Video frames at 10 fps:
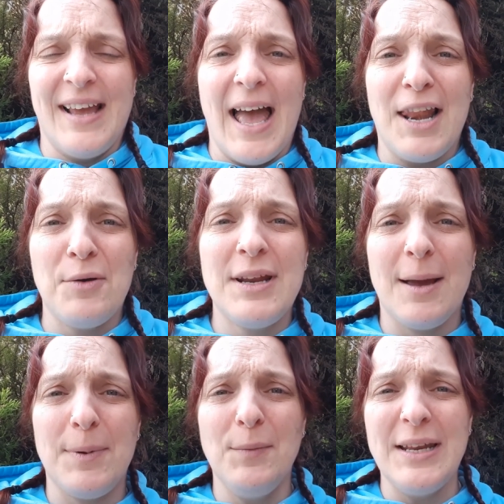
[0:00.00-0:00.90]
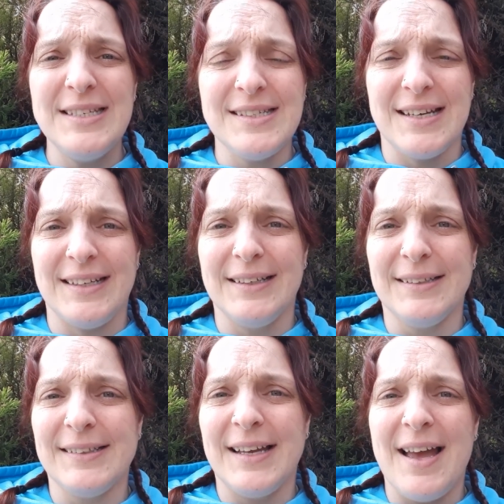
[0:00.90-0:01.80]
Hello and happy Wednesday.
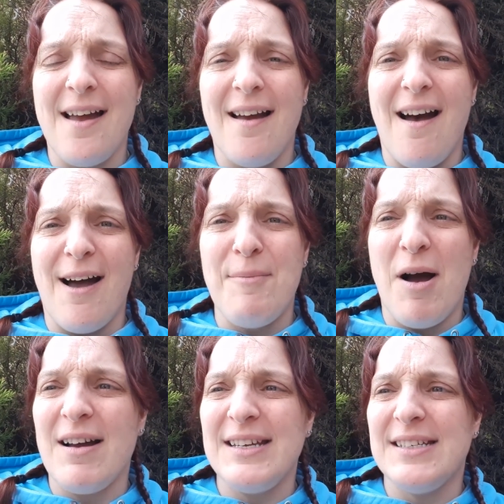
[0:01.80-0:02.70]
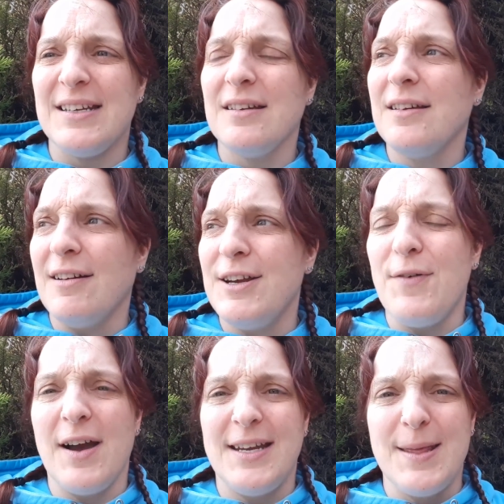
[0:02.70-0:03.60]
I'm hiding
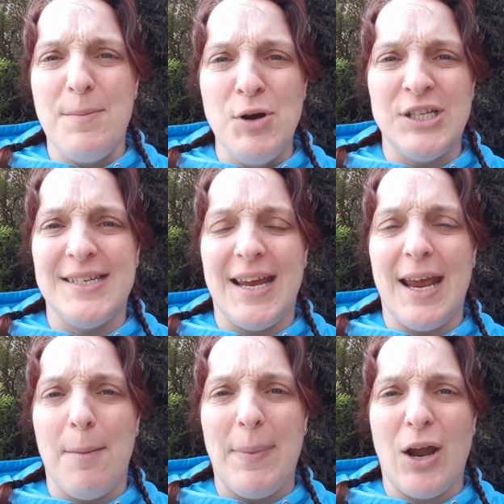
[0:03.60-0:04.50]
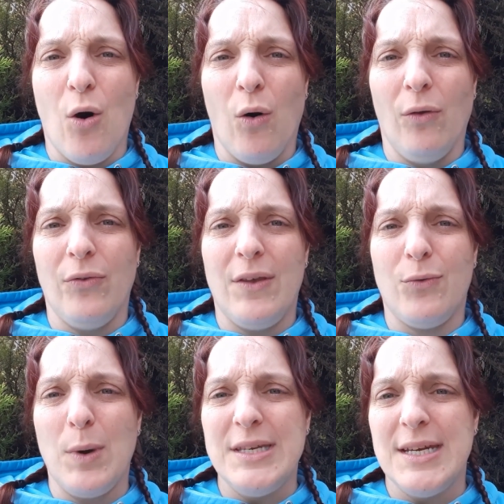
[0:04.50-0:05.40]
in the bushes here because
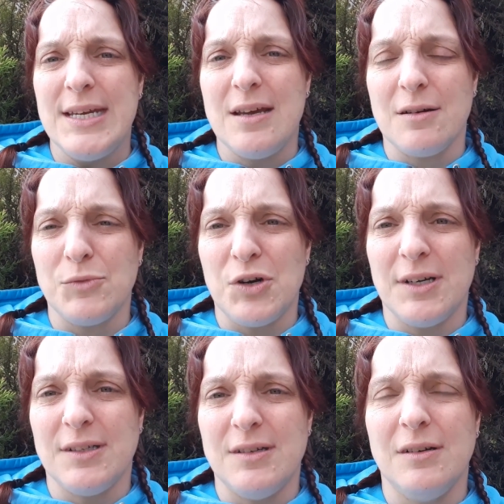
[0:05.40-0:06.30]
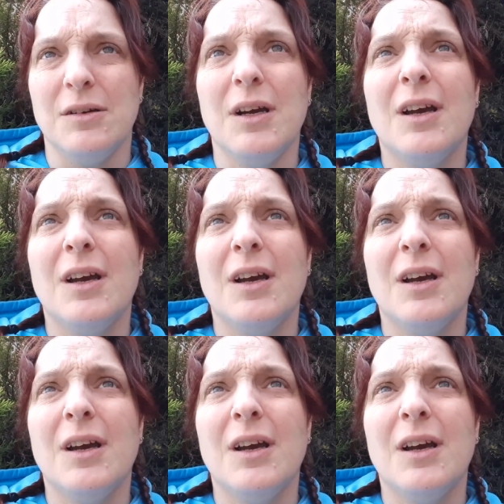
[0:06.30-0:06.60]
it's windy and I'm trying to,